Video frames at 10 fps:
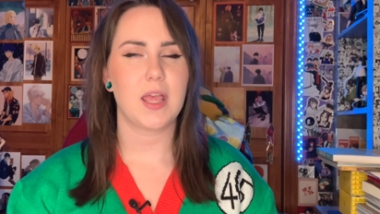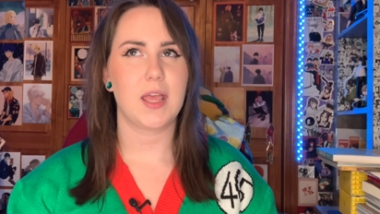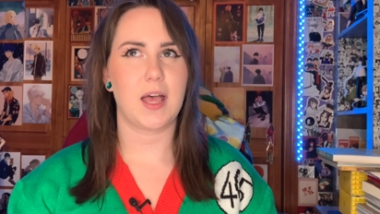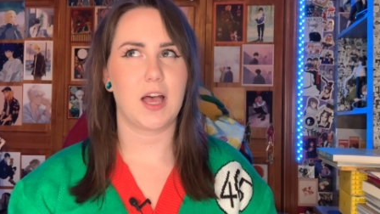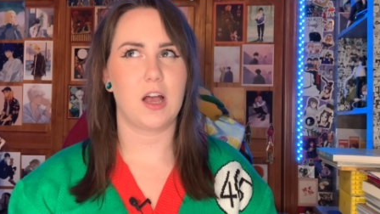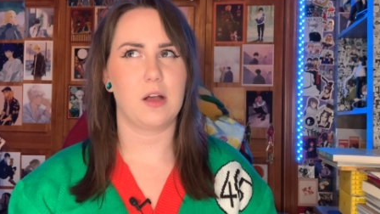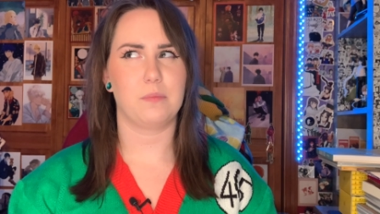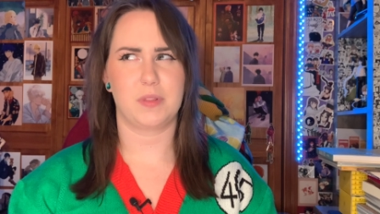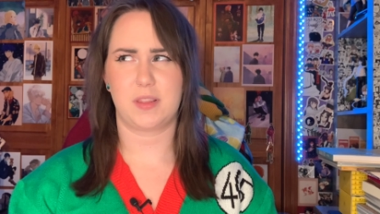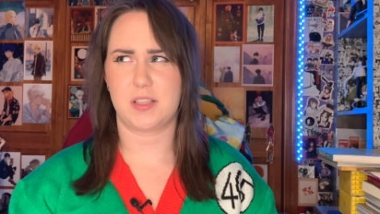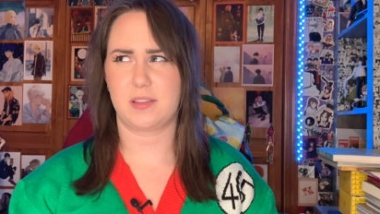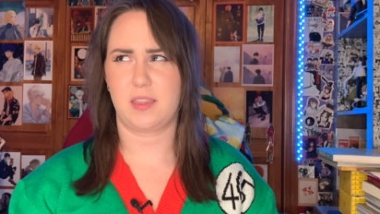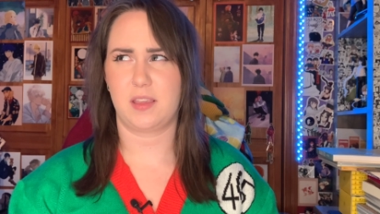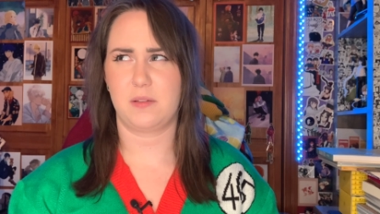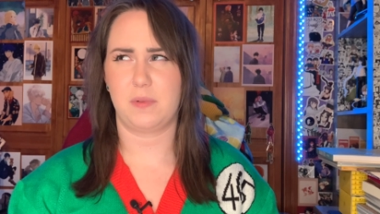Um, unless I
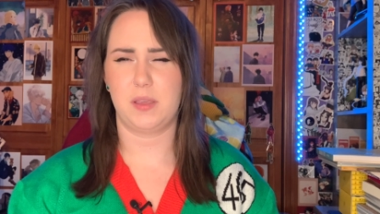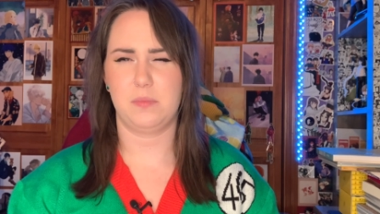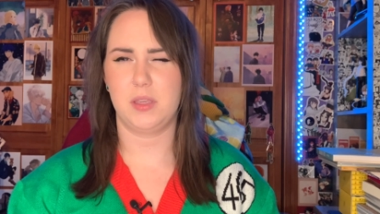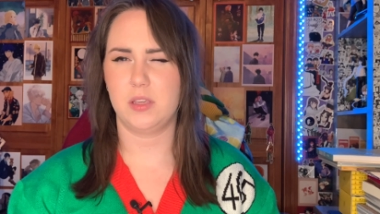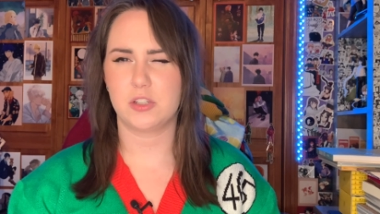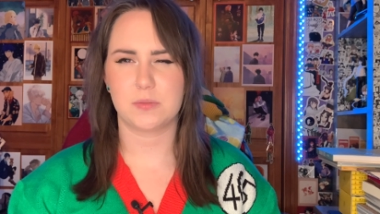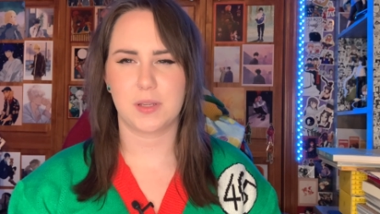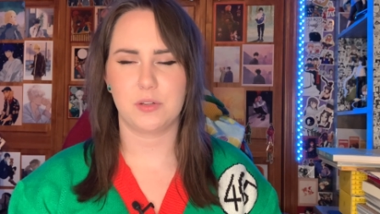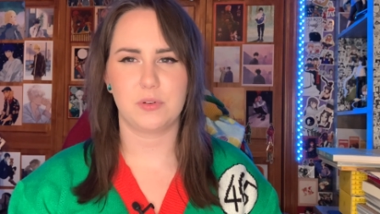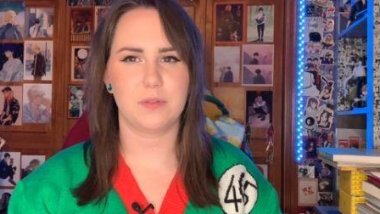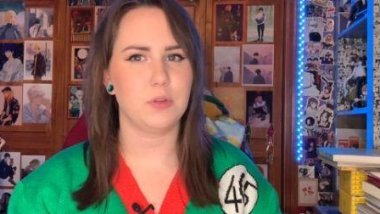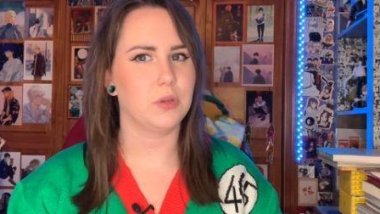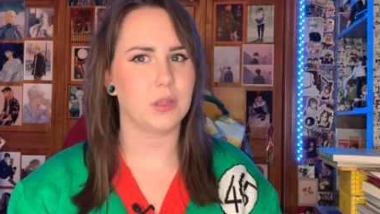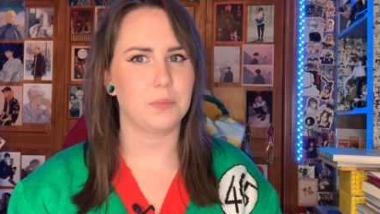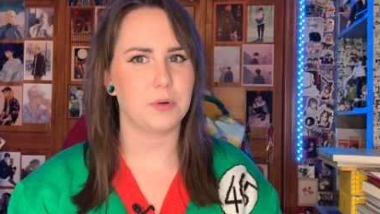think maybe she might do it if you
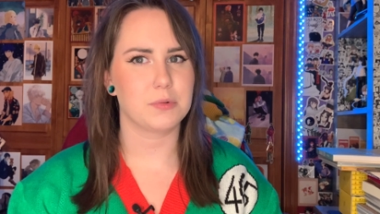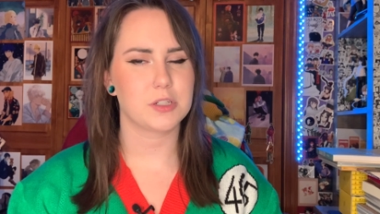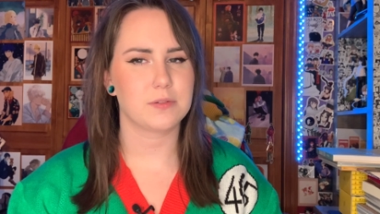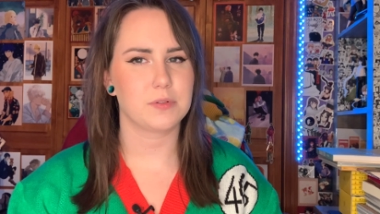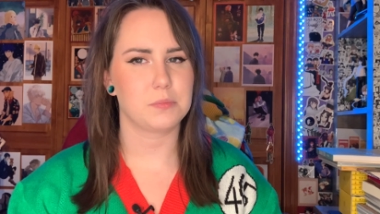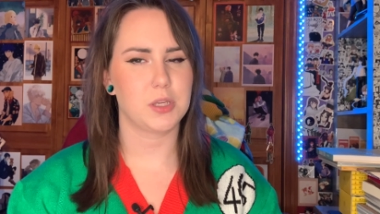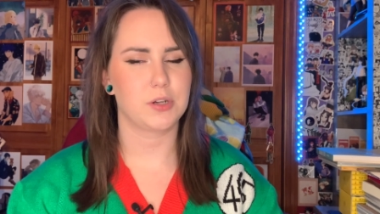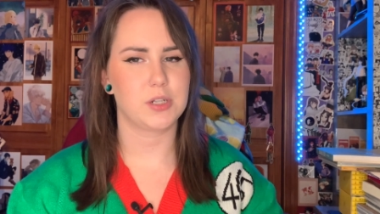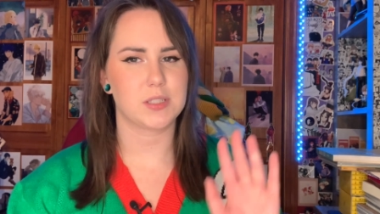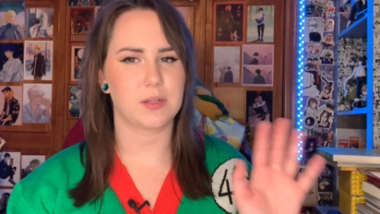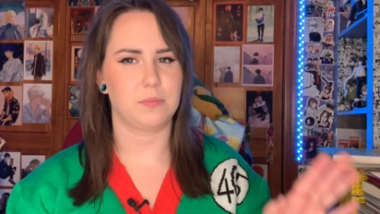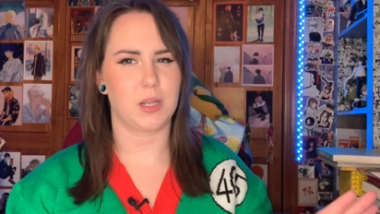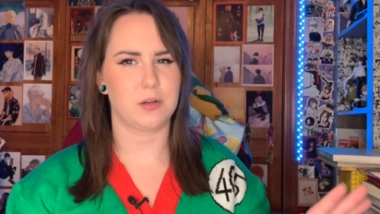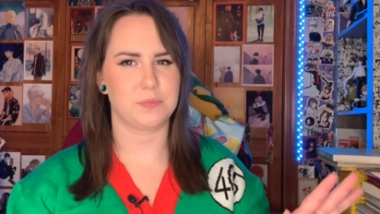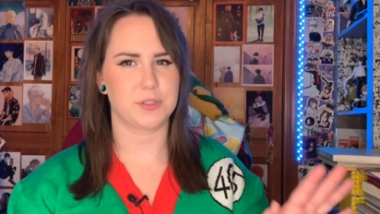get permission from the artist. I'm
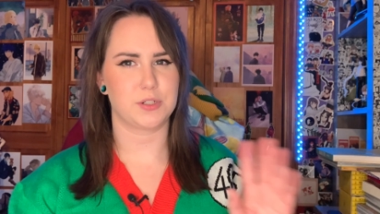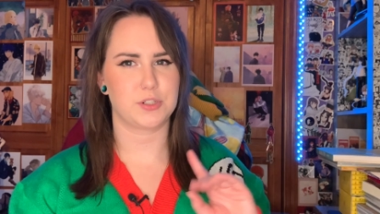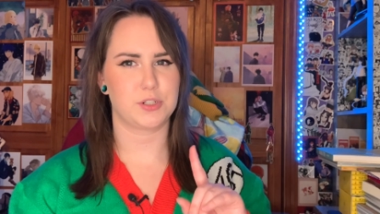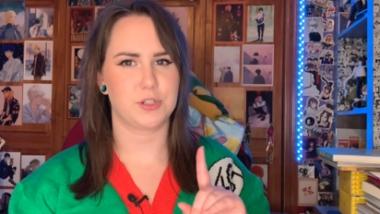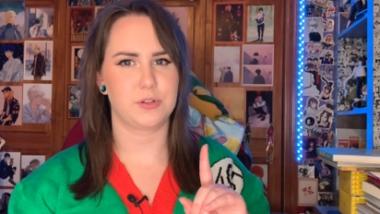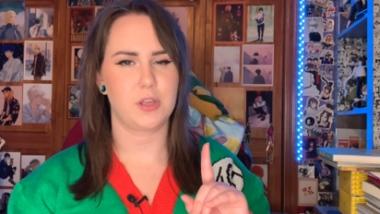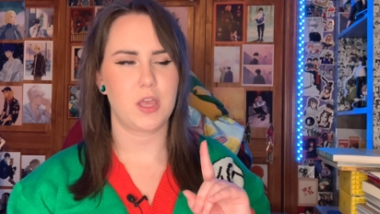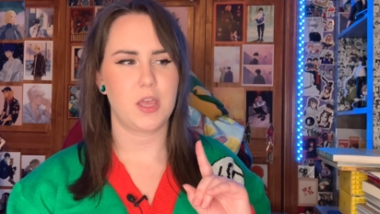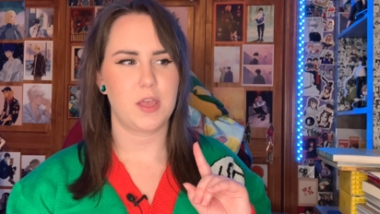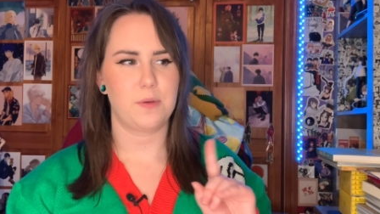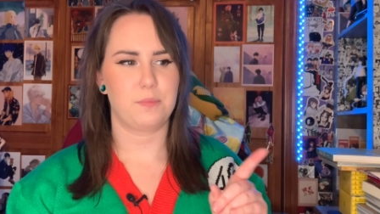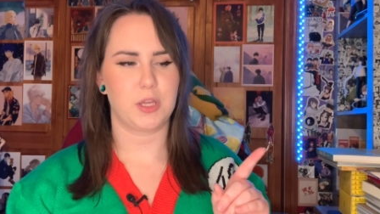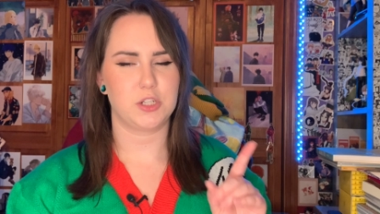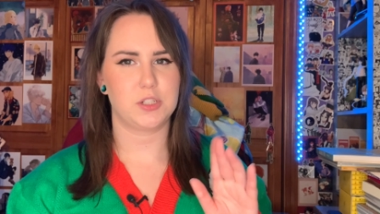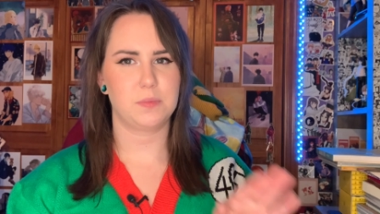not 100% sure.
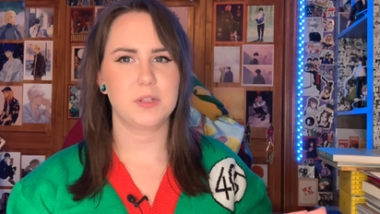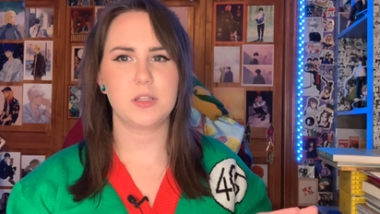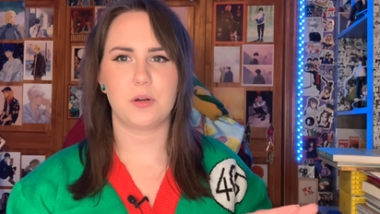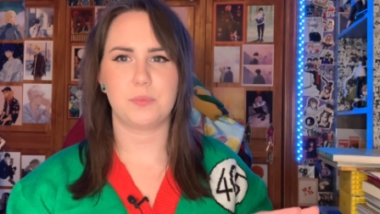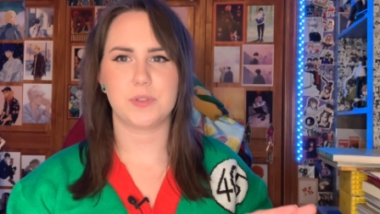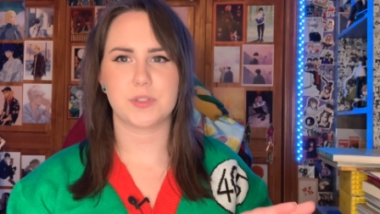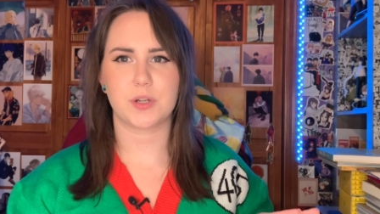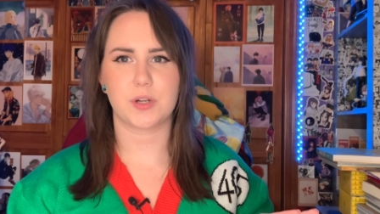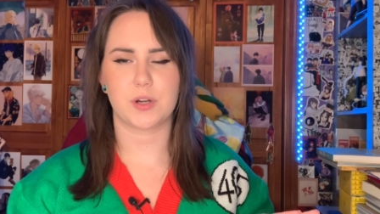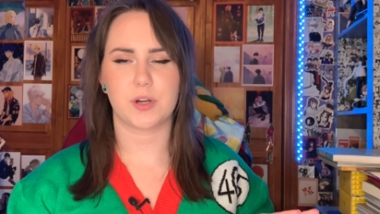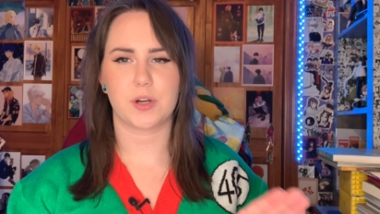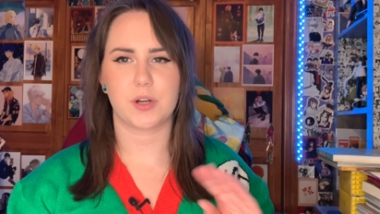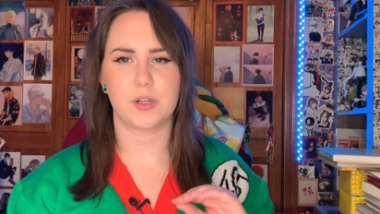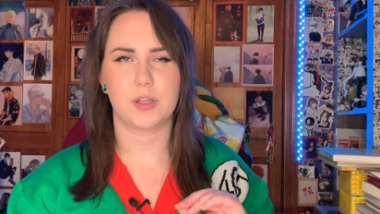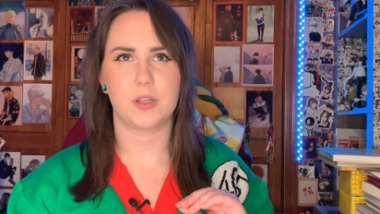But she typically opens her
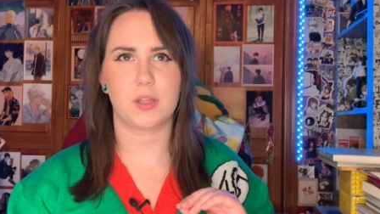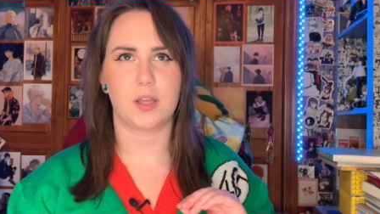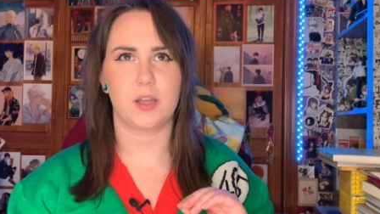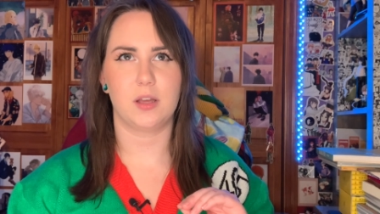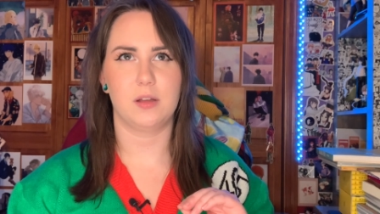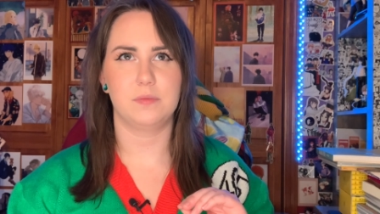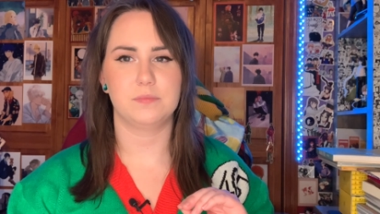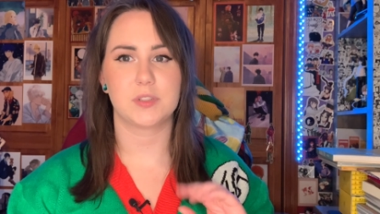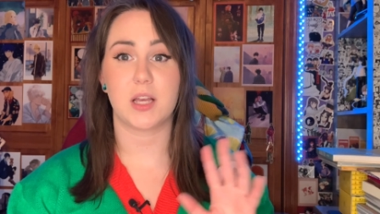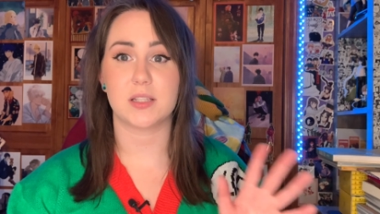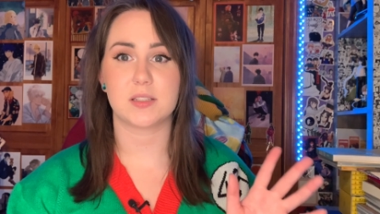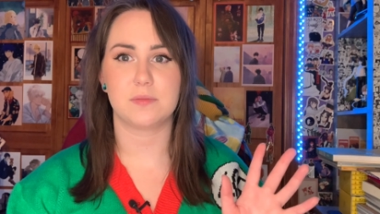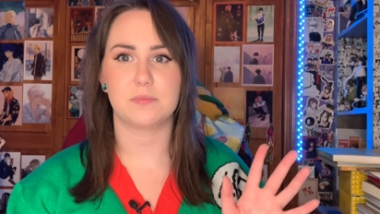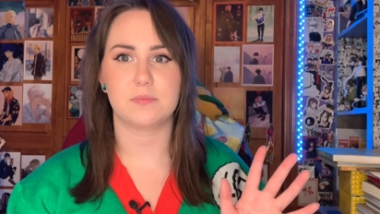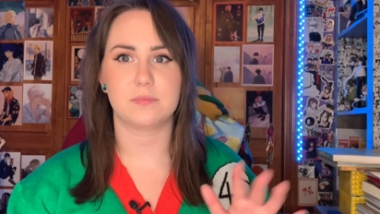um,
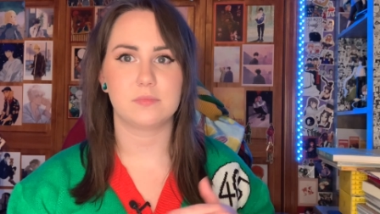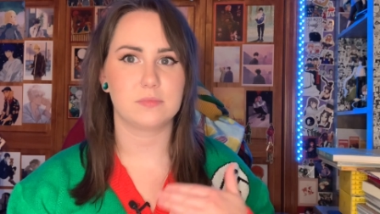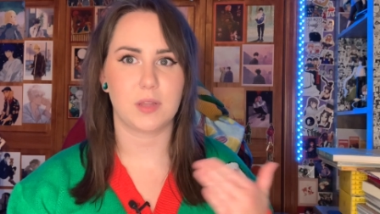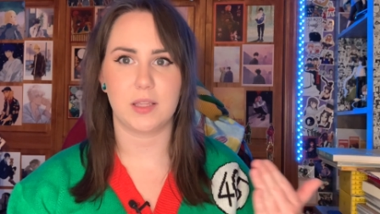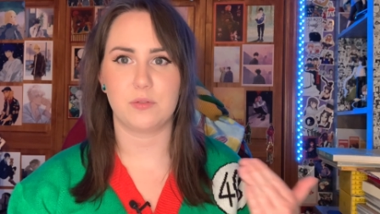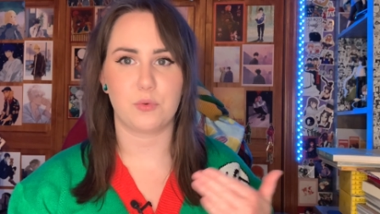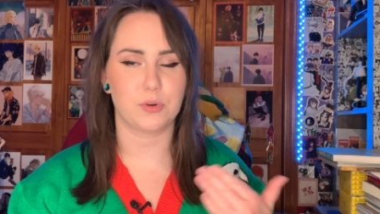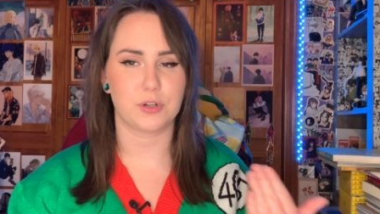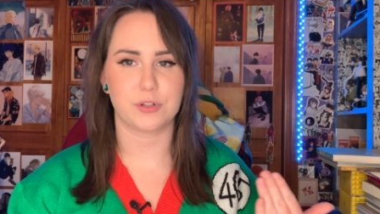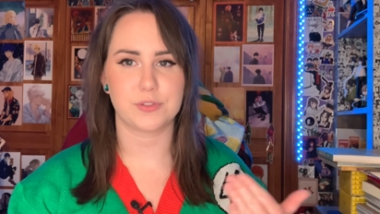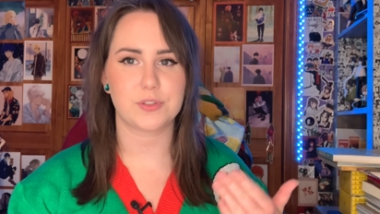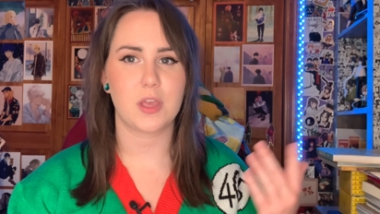custom like orders